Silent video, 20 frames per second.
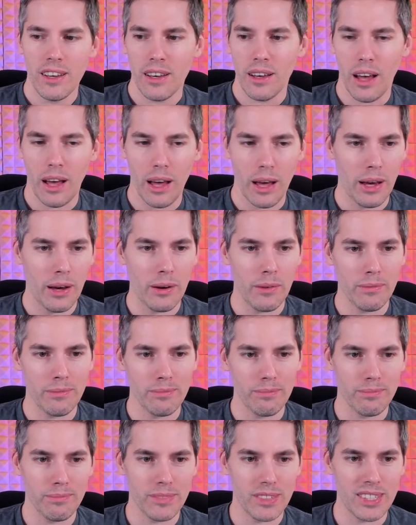uh,
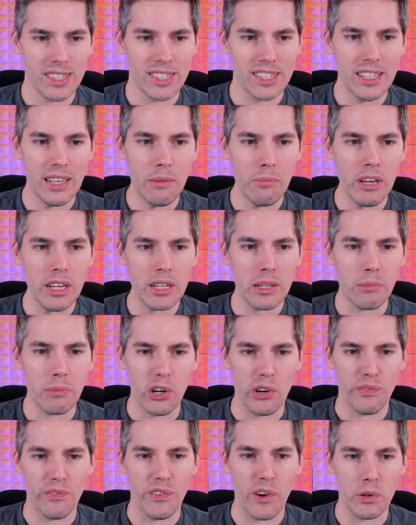Simic
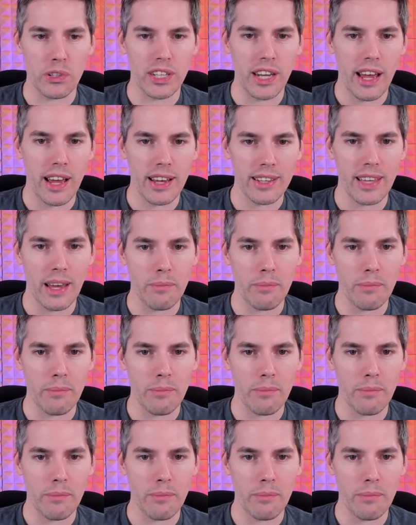Merfolk deck